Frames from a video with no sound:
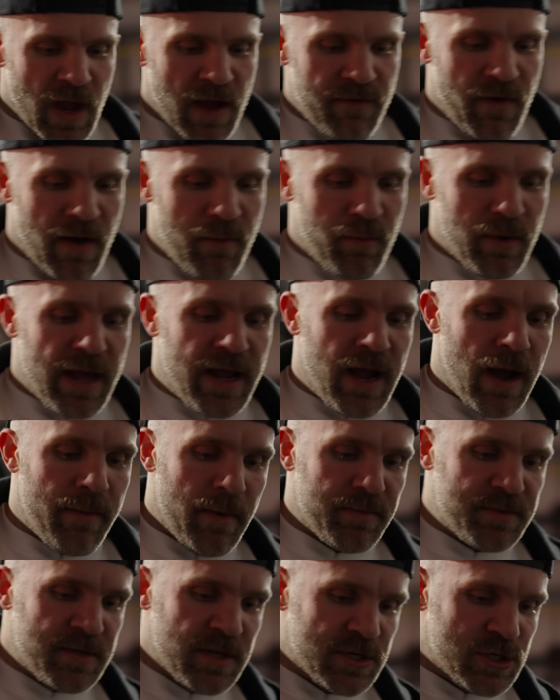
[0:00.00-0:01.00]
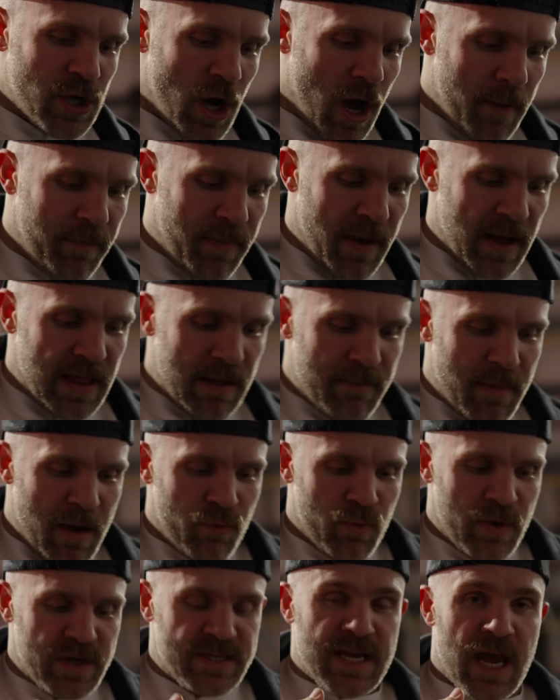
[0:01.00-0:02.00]
I find when I come up to the top, I let my
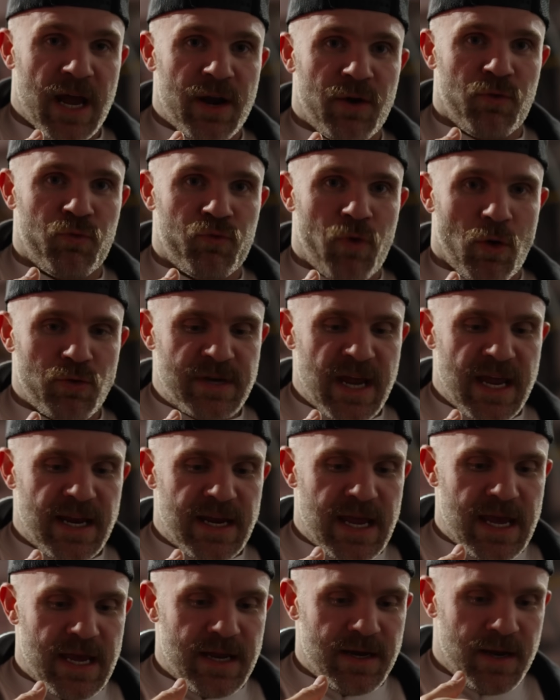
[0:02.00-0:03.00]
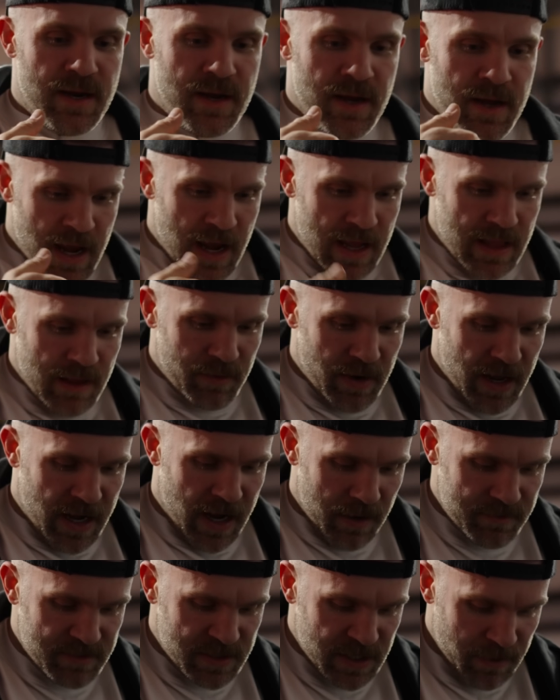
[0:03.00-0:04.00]
wrist kind of rotate in. And then when I
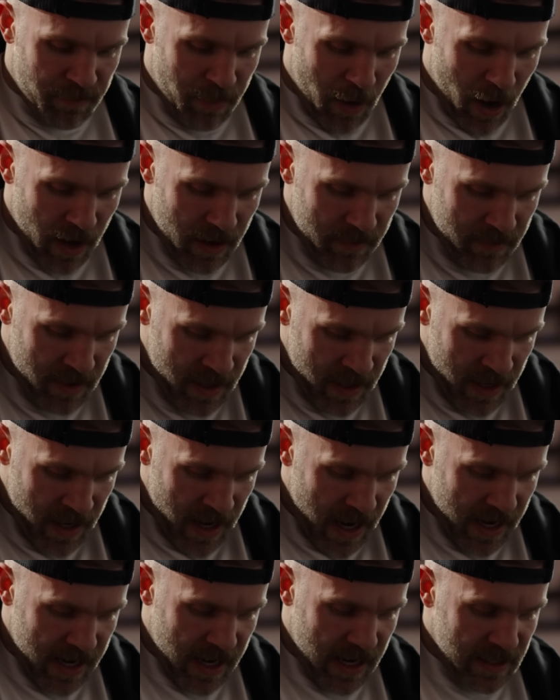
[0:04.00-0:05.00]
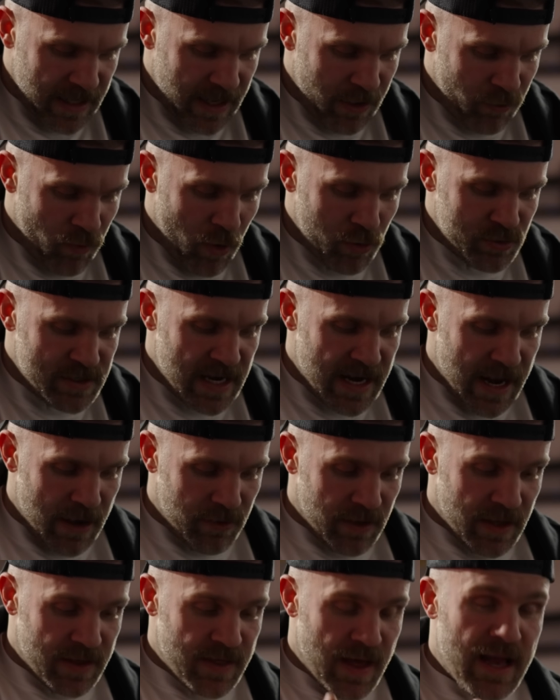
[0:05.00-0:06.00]
come to the bottom, I kind of let it rotate
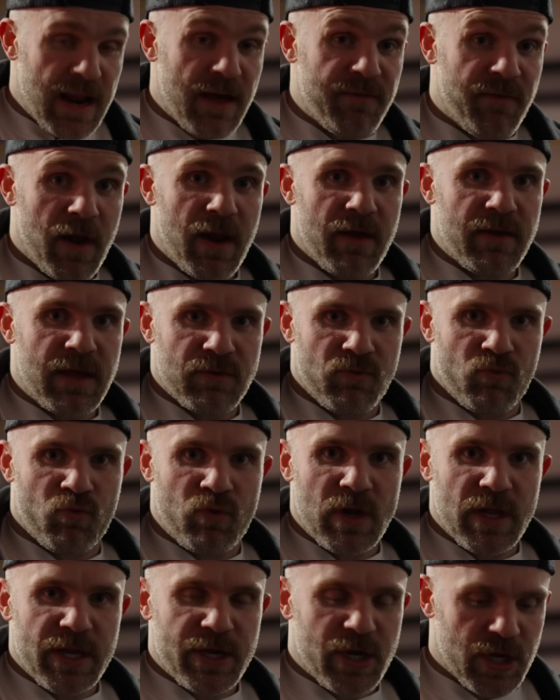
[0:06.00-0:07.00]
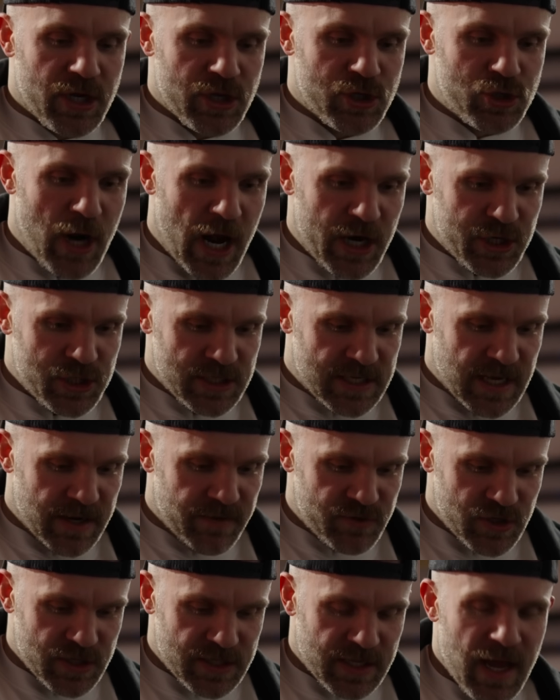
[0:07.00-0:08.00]
out like that. I find I get really good contraction instead
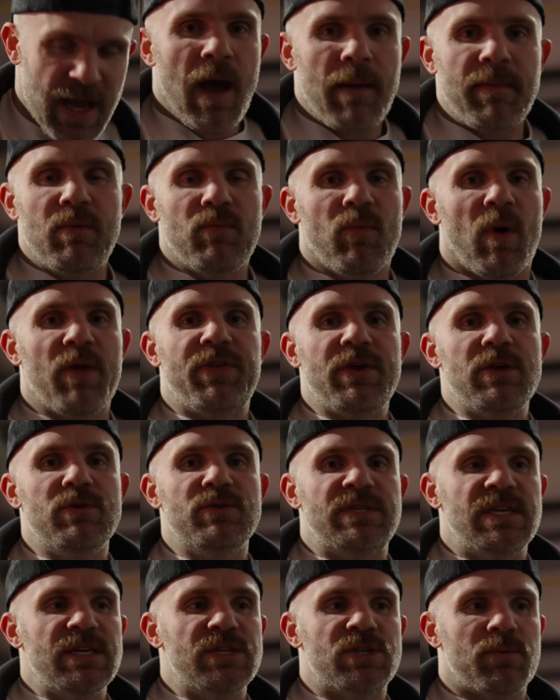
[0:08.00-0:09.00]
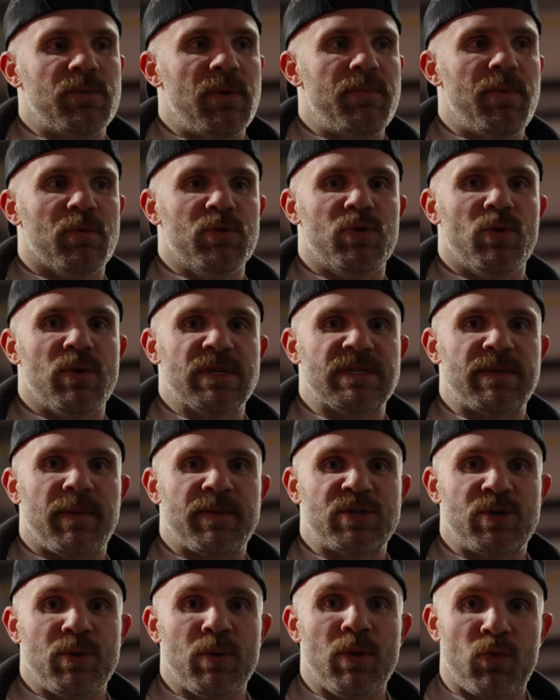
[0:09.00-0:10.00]
of just, I mean, one thing you see so many people doing,
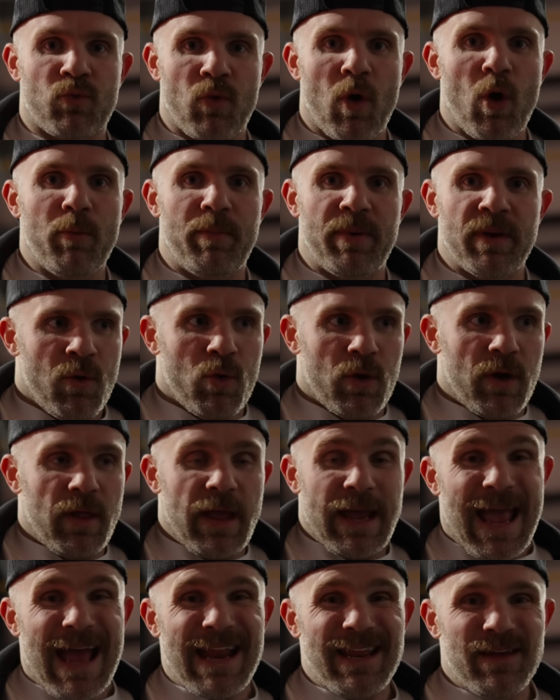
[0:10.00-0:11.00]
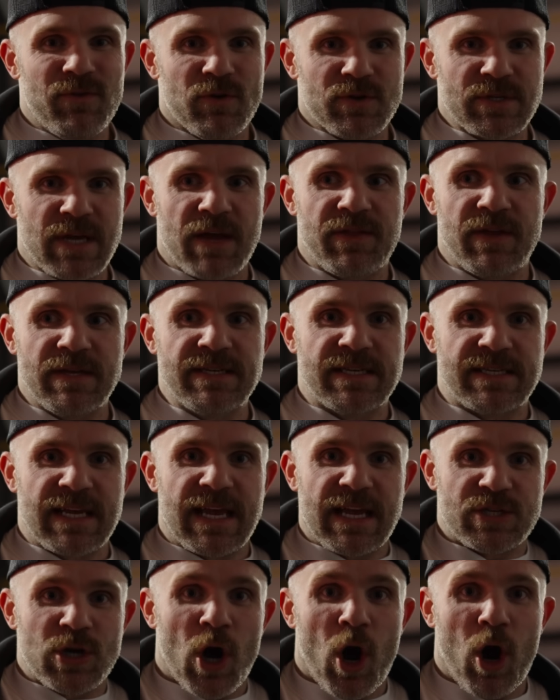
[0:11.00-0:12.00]
especially with rope or like any of those kind of things, is it
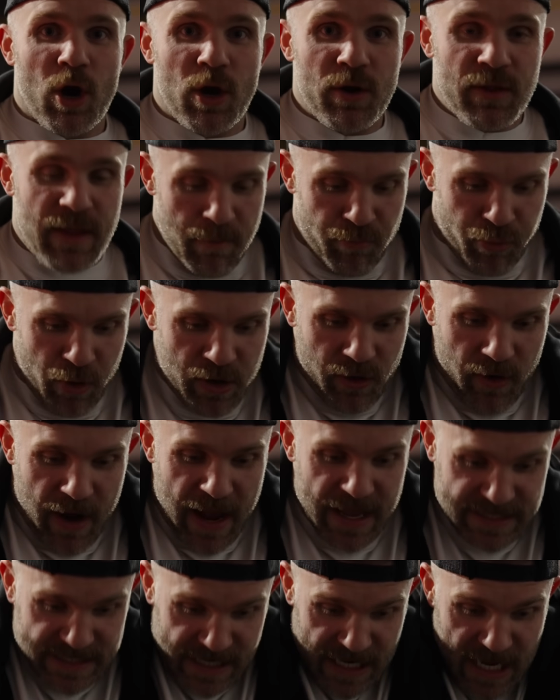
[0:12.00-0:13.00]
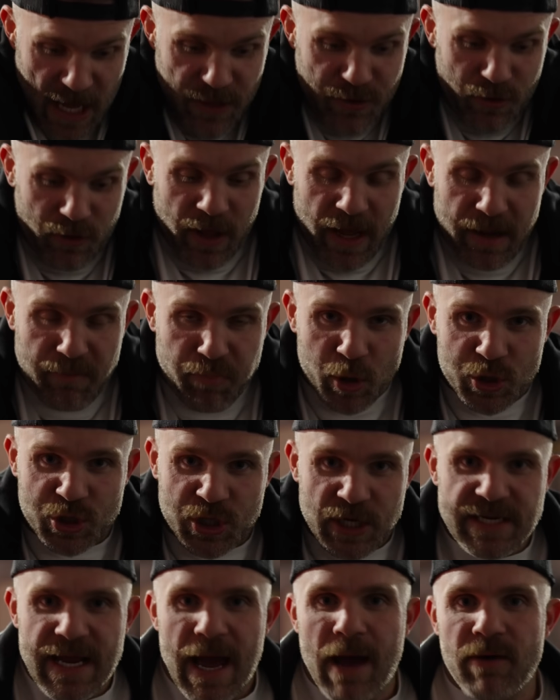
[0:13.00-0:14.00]
gets hard. They bring their hands together and like
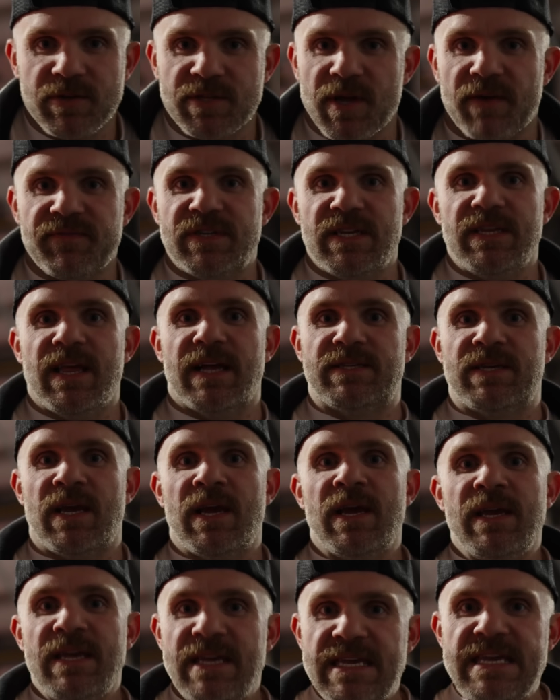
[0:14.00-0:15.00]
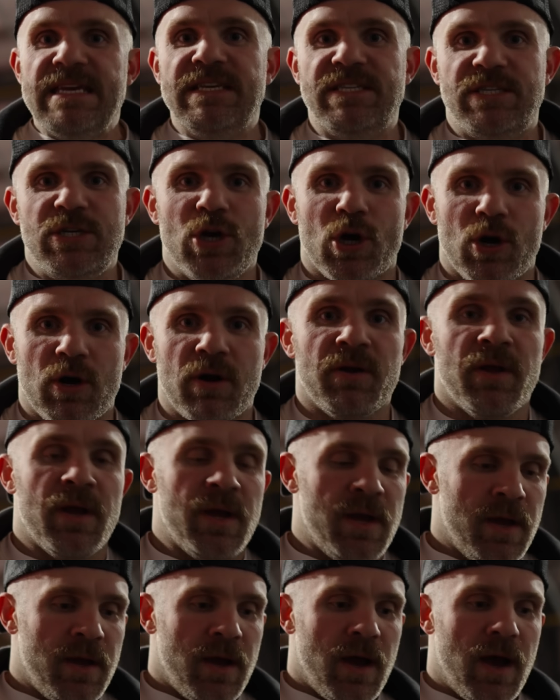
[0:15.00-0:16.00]
pushing it down. Because obviously that's easier.
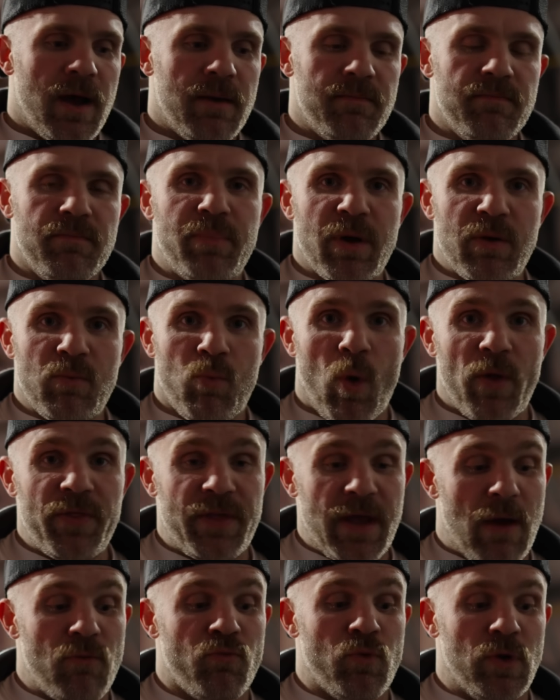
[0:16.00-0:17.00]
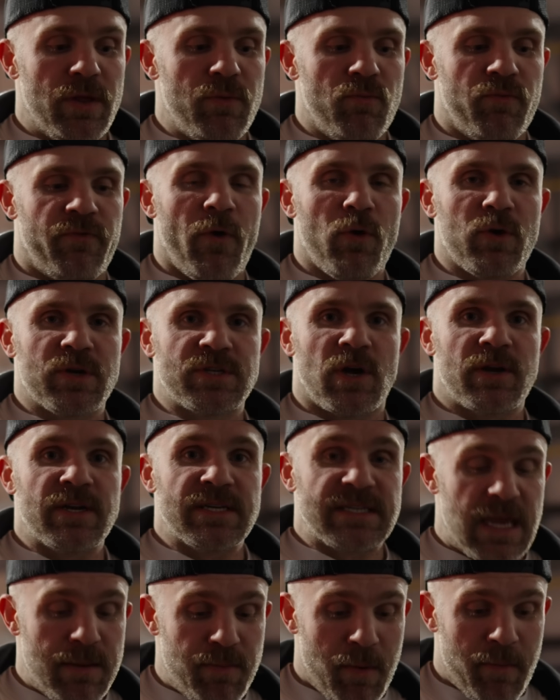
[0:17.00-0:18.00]
But one thing I really focus on
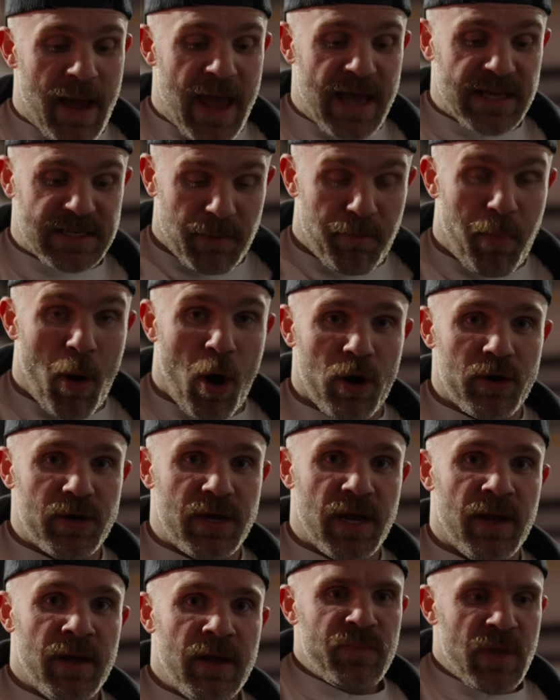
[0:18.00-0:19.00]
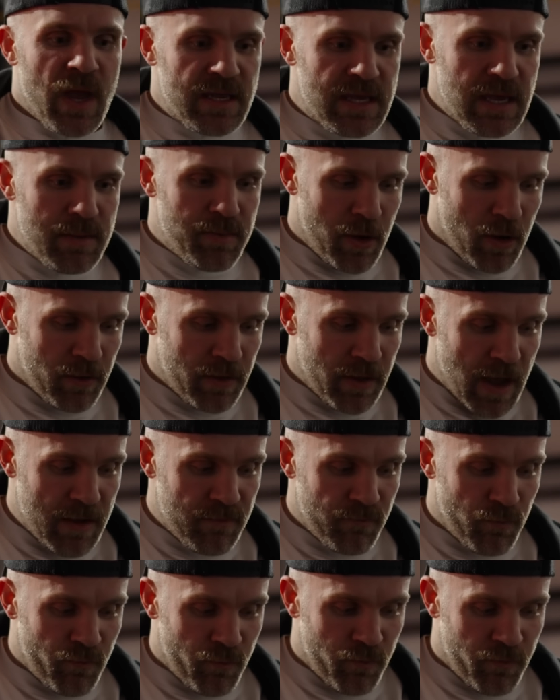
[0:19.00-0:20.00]
is keeping my hands apart
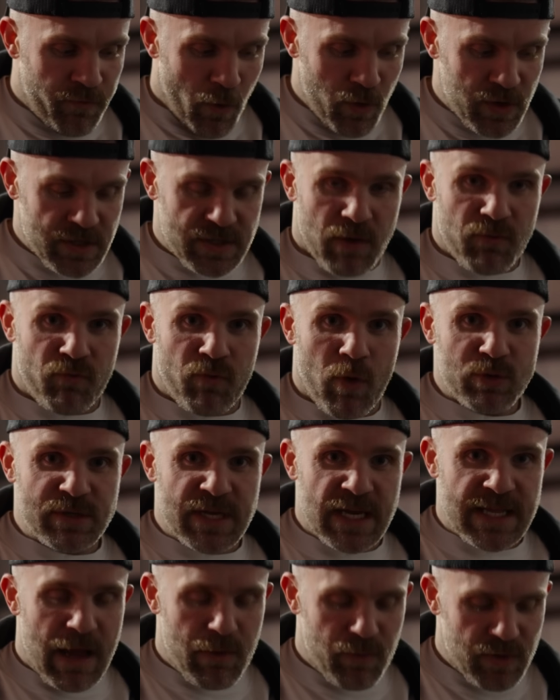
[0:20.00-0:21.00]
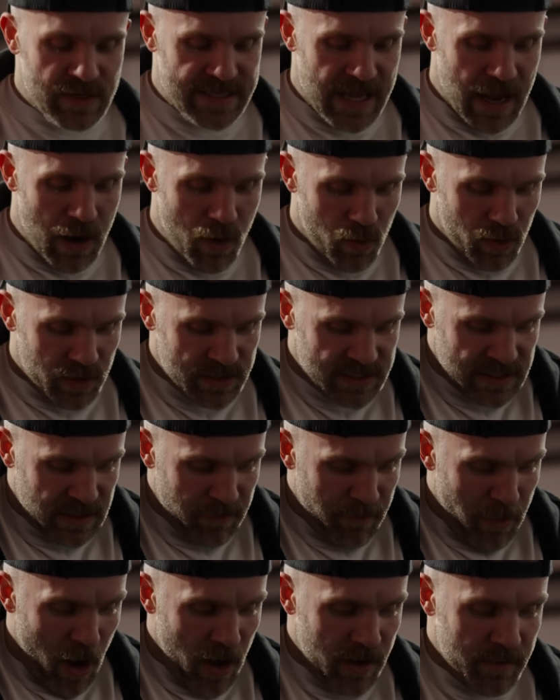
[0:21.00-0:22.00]
and focus on rotating that wrist outwards at the
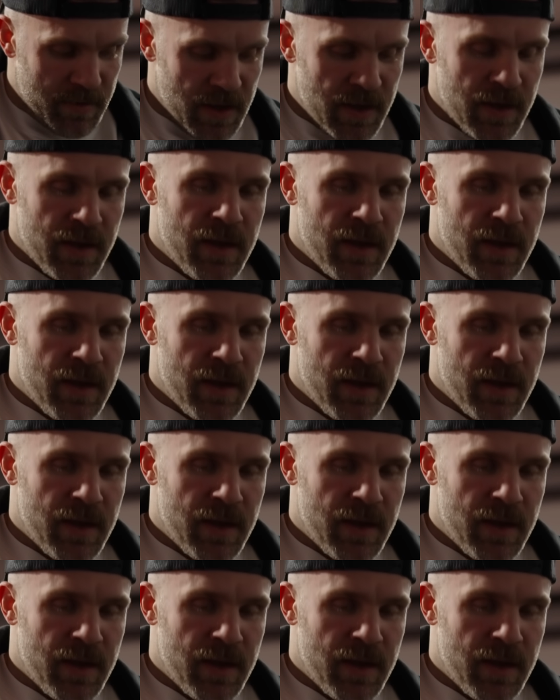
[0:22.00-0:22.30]
bottom.